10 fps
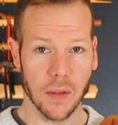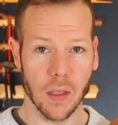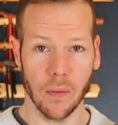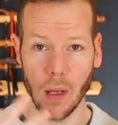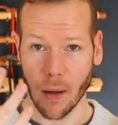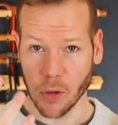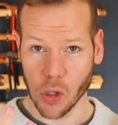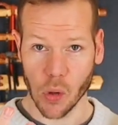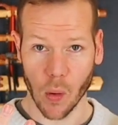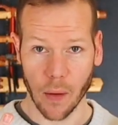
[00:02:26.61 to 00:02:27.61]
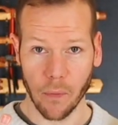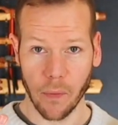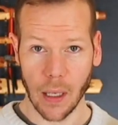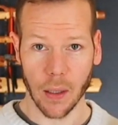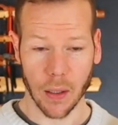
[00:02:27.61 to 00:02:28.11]
So if you have short
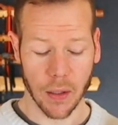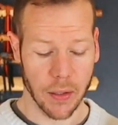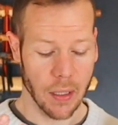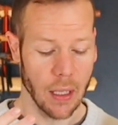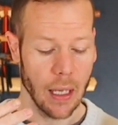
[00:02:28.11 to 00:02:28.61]
fingers,